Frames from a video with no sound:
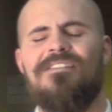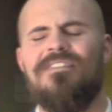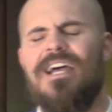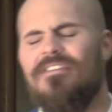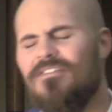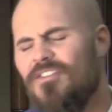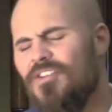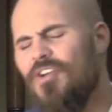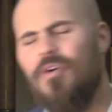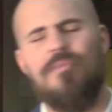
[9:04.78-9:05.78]
of life,
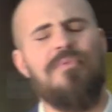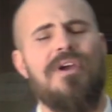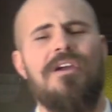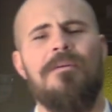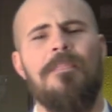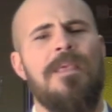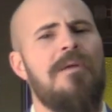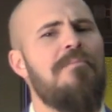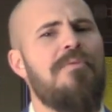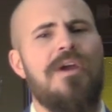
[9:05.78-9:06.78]
go to prayer,
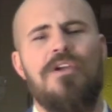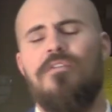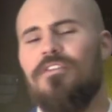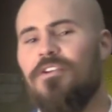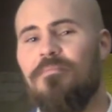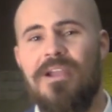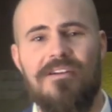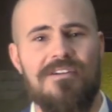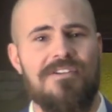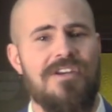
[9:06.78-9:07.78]
pray over your
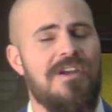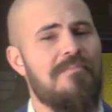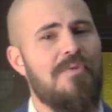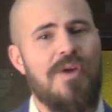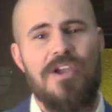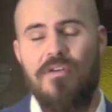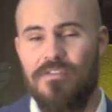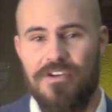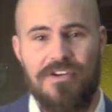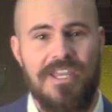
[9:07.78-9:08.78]
marriage, pray over
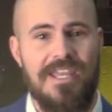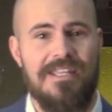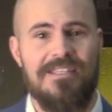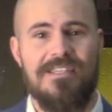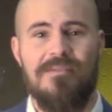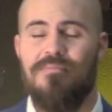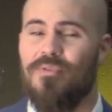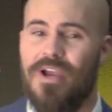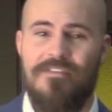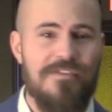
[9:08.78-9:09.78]
your kids,
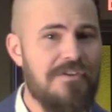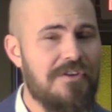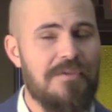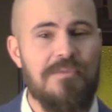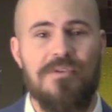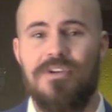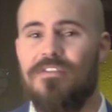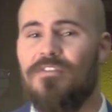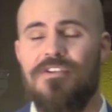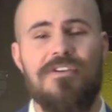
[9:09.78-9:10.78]
pray for your community,
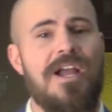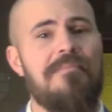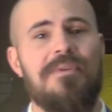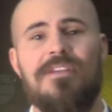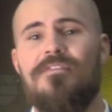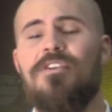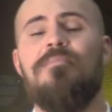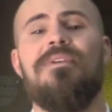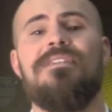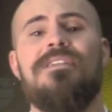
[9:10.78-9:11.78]
for your company, for your
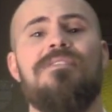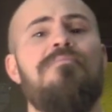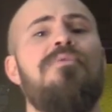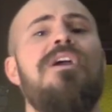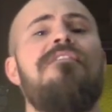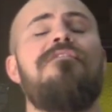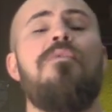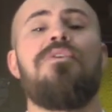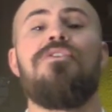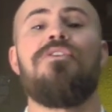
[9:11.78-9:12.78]
business, pray
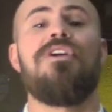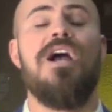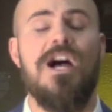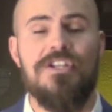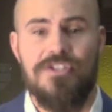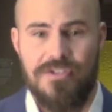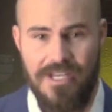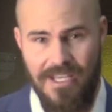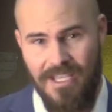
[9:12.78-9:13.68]
for your country.